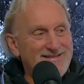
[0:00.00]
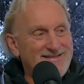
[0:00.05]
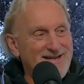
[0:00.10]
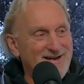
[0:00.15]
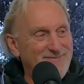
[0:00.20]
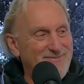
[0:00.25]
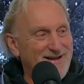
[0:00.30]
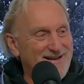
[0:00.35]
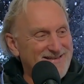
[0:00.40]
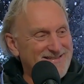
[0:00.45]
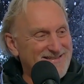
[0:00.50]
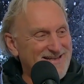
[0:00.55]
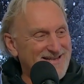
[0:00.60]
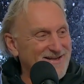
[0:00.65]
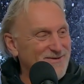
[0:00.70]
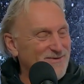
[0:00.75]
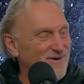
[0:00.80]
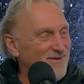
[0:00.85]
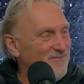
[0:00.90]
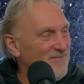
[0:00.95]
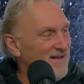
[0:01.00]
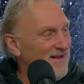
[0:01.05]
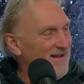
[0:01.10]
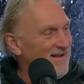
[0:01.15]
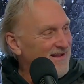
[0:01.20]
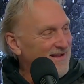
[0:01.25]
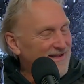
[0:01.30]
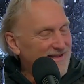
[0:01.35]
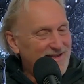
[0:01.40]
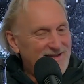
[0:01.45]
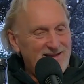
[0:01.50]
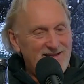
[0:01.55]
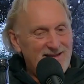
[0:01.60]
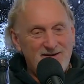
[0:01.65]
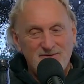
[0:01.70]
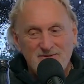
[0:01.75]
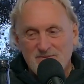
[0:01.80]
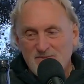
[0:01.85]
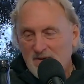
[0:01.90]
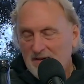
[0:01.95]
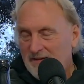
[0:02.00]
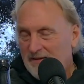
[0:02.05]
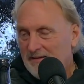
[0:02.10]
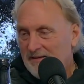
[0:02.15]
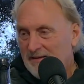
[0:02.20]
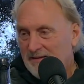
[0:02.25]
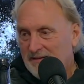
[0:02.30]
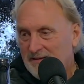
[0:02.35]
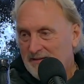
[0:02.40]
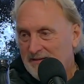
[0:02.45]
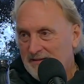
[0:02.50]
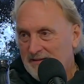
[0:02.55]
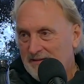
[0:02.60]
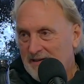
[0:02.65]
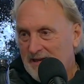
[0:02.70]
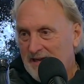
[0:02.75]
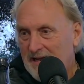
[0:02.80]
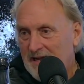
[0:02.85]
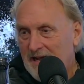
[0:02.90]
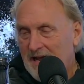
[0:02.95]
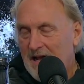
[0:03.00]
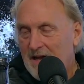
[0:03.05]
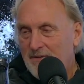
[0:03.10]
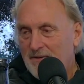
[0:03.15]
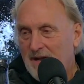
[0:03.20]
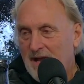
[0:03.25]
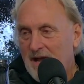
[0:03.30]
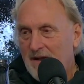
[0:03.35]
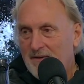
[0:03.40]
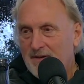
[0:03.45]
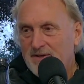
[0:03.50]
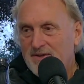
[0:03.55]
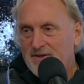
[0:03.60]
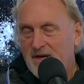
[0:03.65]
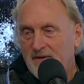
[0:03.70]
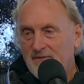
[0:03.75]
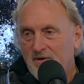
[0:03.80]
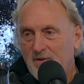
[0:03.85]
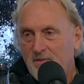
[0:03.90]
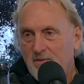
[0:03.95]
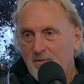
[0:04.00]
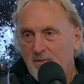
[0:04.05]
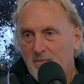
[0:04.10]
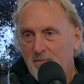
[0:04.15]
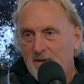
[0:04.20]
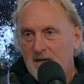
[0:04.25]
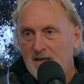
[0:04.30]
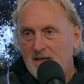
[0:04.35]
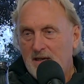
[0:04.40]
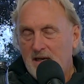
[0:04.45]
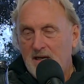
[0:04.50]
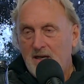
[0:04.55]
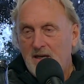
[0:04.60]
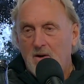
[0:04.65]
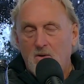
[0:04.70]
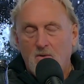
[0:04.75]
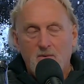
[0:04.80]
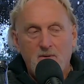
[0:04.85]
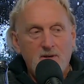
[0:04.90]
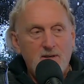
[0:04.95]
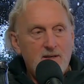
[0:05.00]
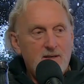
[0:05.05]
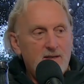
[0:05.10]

and somebody said to him, he goes, well, how, how did you ever meet Nino?